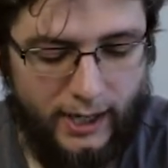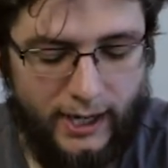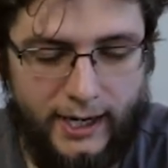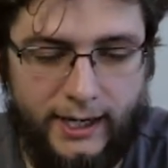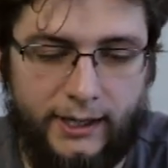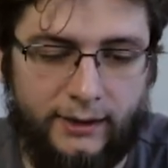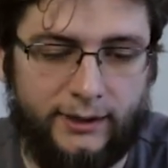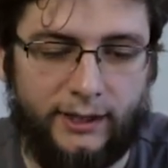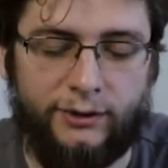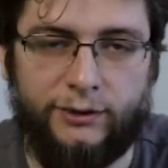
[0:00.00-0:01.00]
A
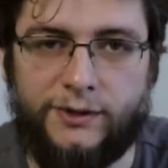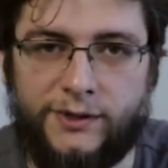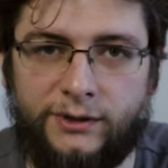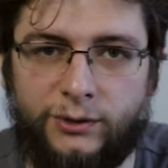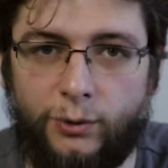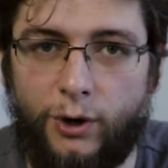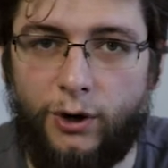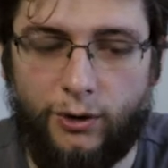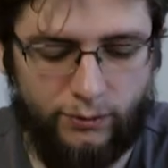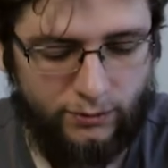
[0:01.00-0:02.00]
that turns into
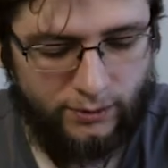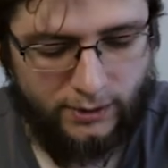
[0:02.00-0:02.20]
ON,